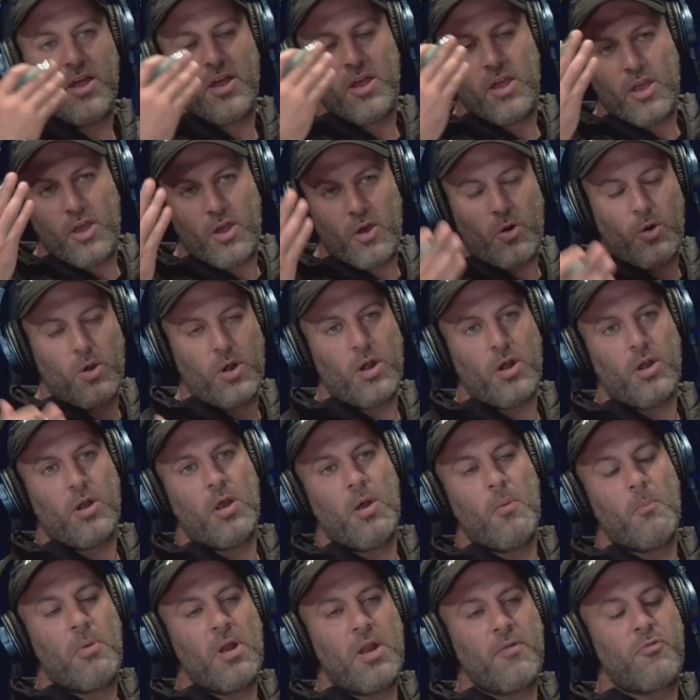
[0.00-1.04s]

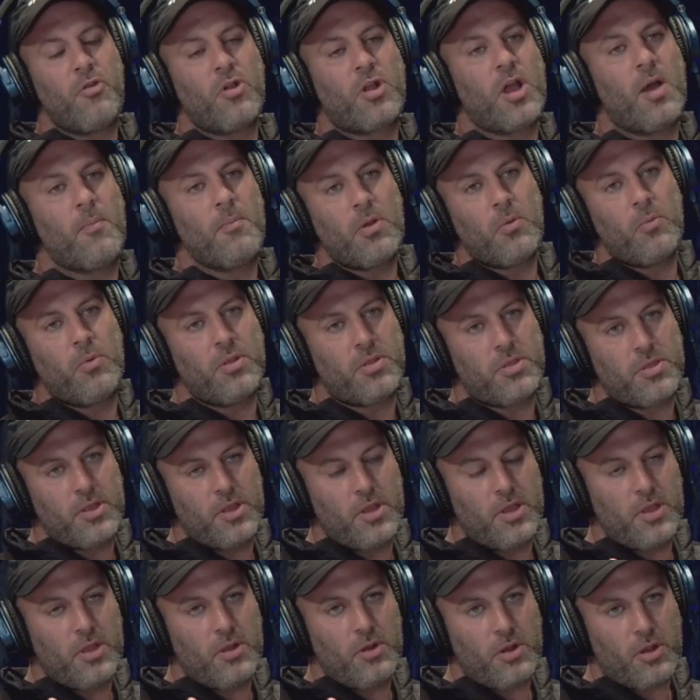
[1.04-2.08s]
but if you're coming with
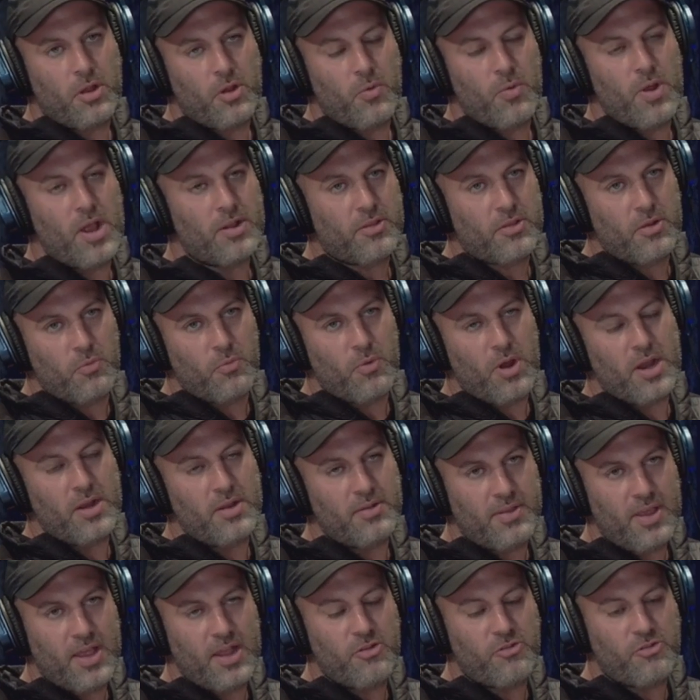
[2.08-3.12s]
the correct and right
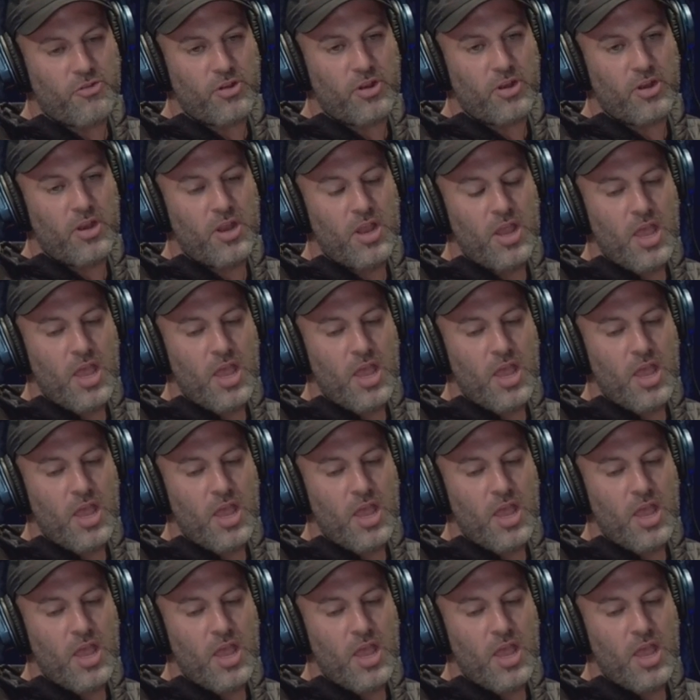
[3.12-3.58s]
intention,